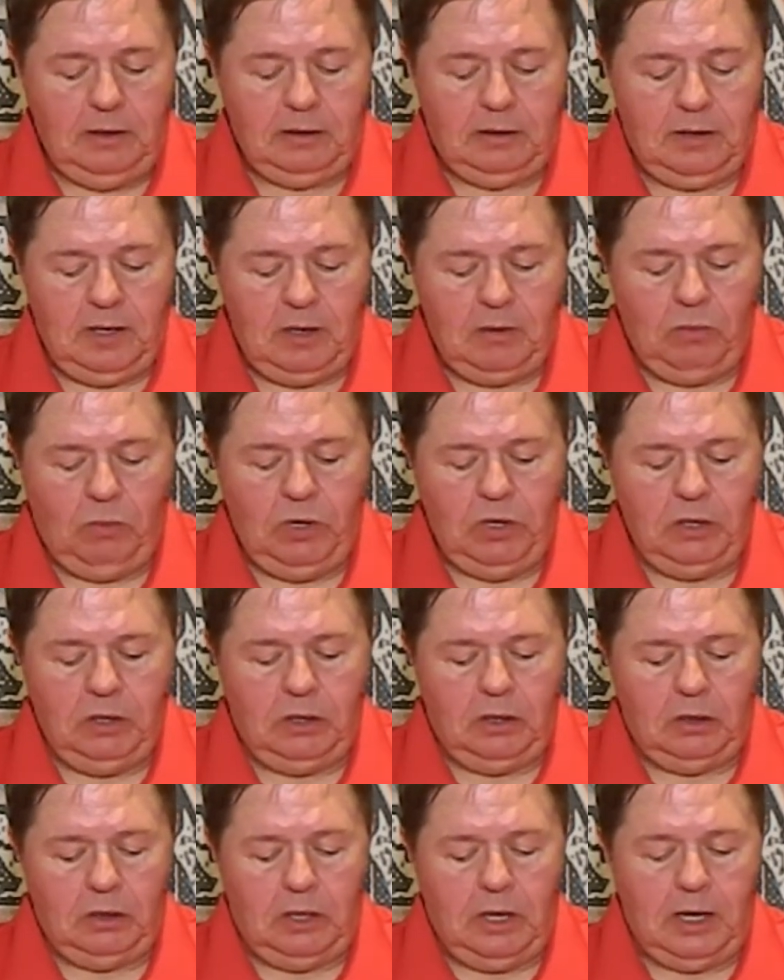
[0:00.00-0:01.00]
They
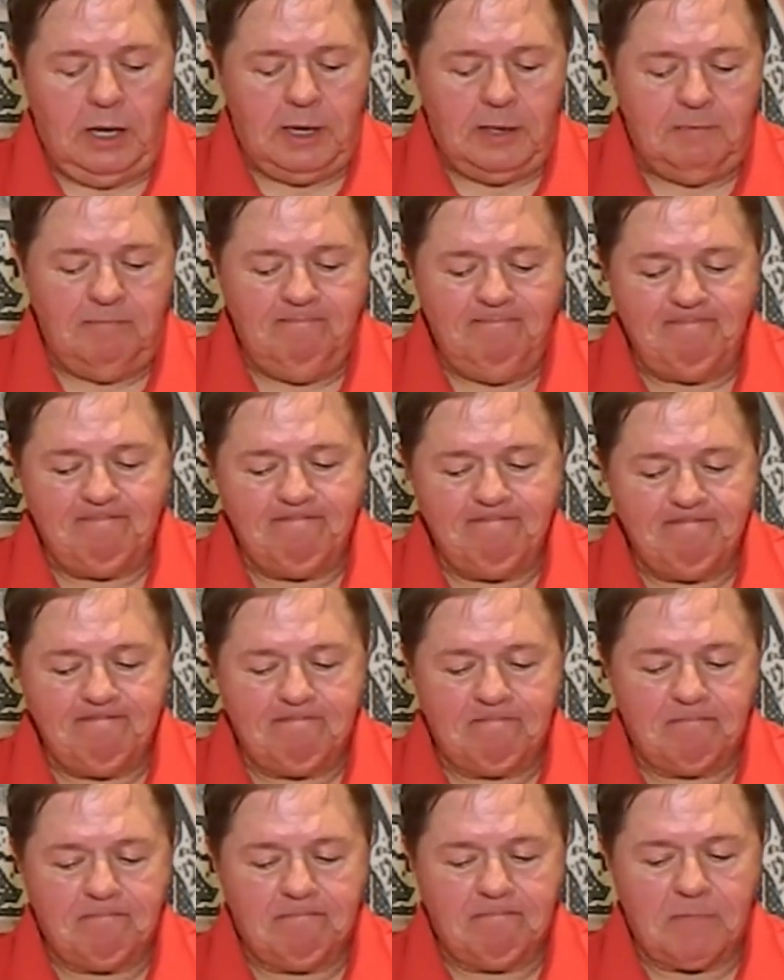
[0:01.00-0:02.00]
will
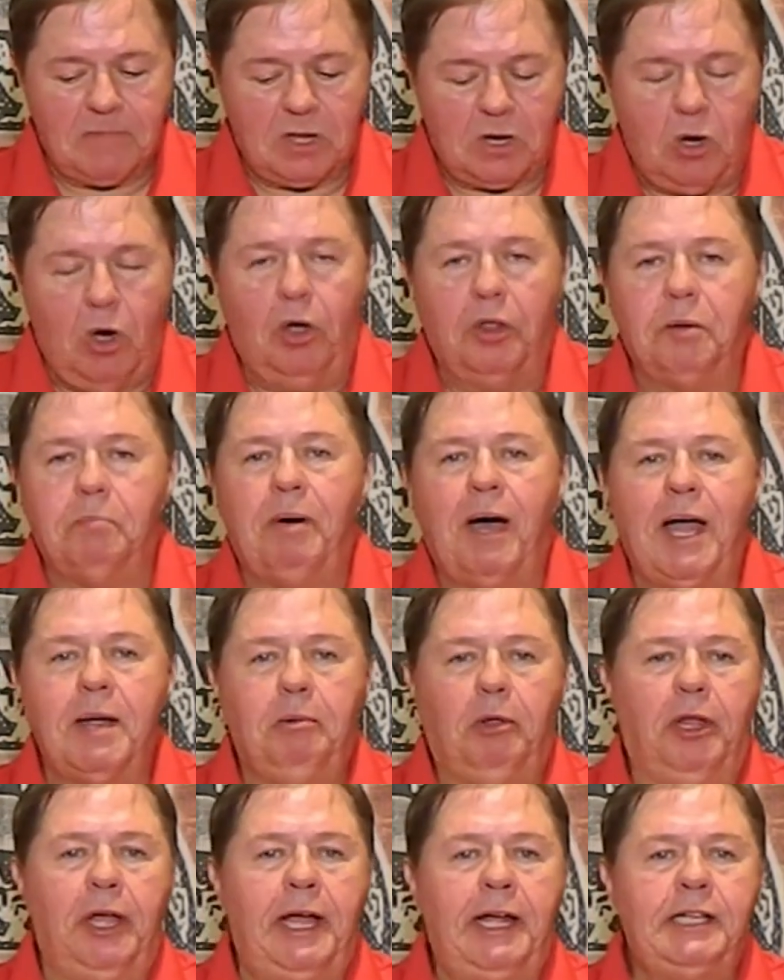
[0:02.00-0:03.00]
call the
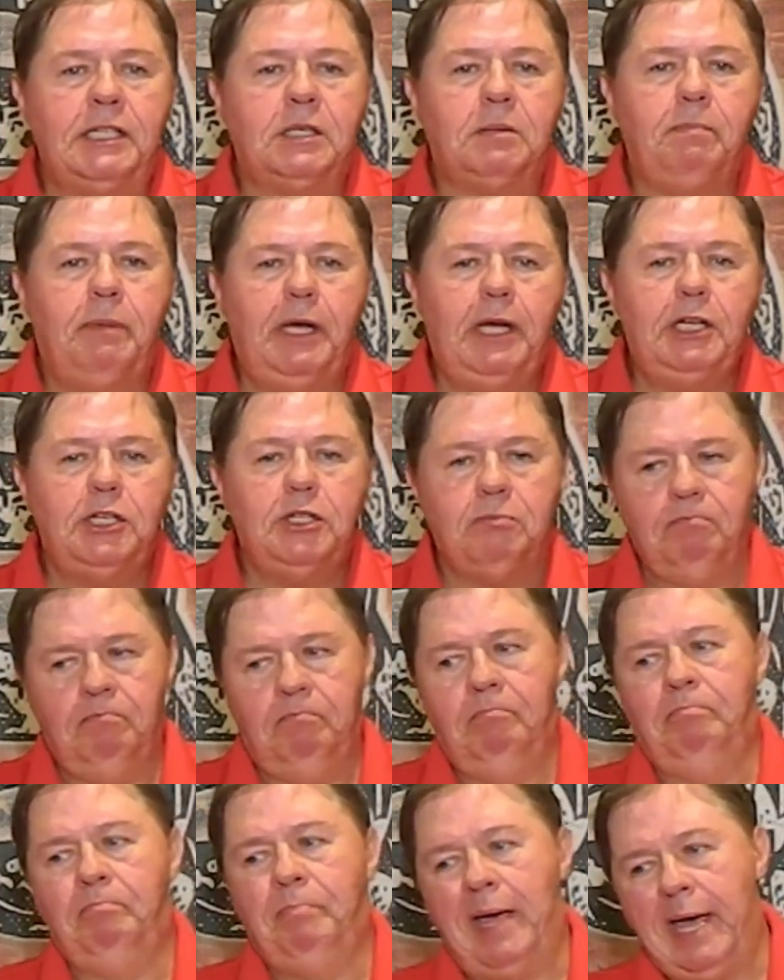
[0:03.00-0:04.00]
Bible hate speech,
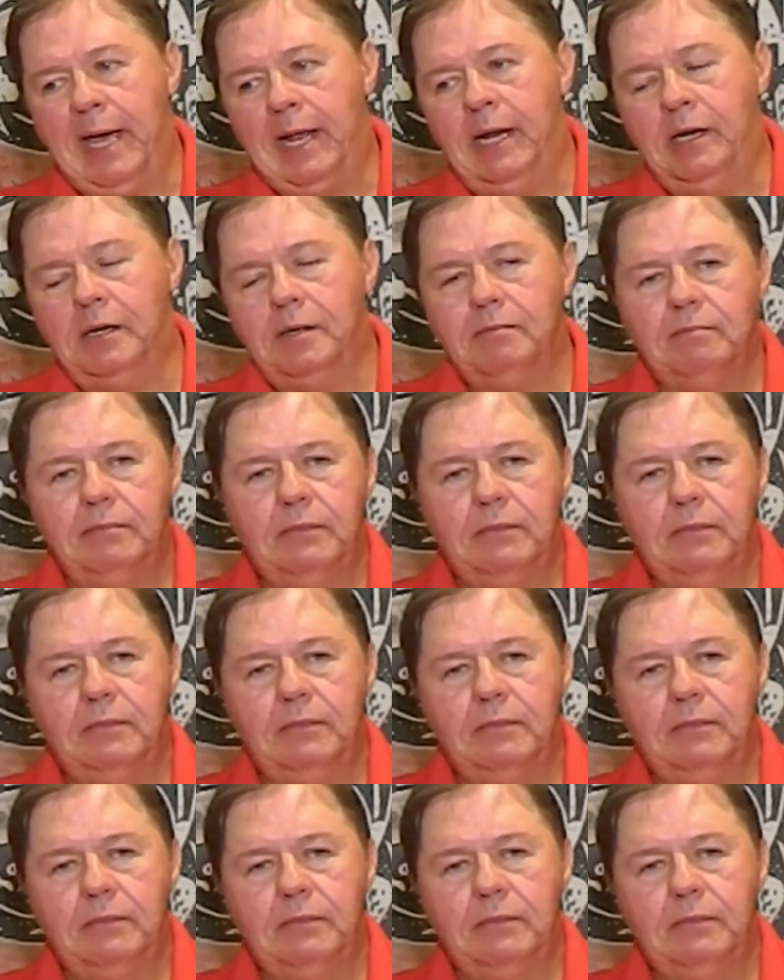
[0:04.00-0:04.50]
ban it.